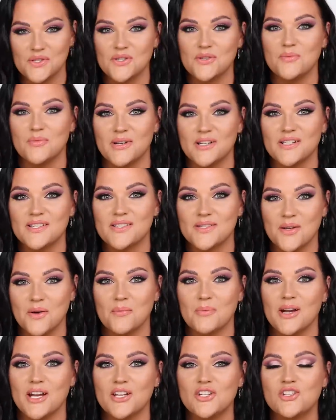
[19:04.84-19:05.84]
2 books so
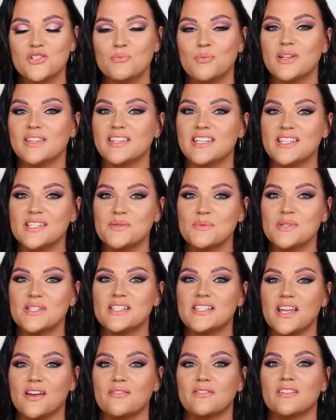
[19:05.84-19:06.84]
much, but this
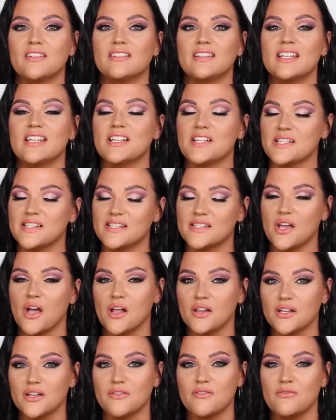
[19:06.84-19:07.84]
was definitely a
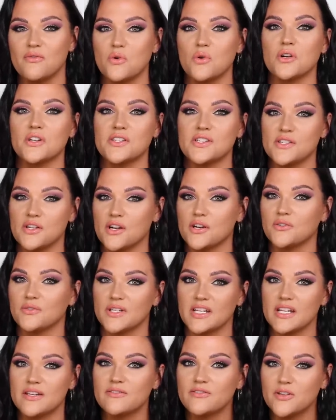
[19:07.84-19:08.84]
solid 4-star
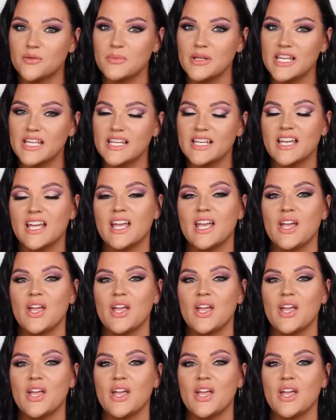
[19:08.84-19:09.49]
read for me,